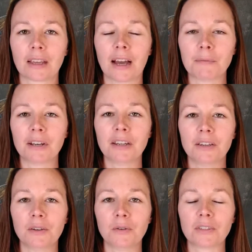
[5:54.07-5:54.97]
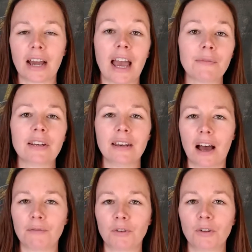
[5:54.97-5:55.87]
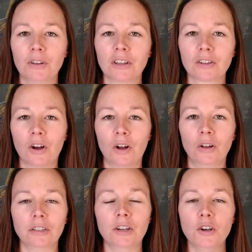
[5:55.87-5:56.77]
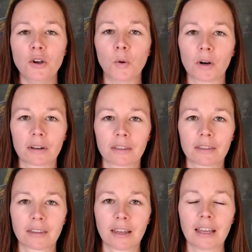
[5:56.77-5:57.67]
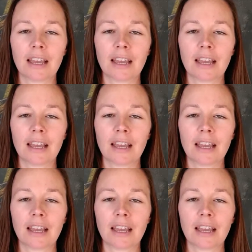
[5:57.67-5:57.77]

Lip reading: I'm going to use, I have a novel called North,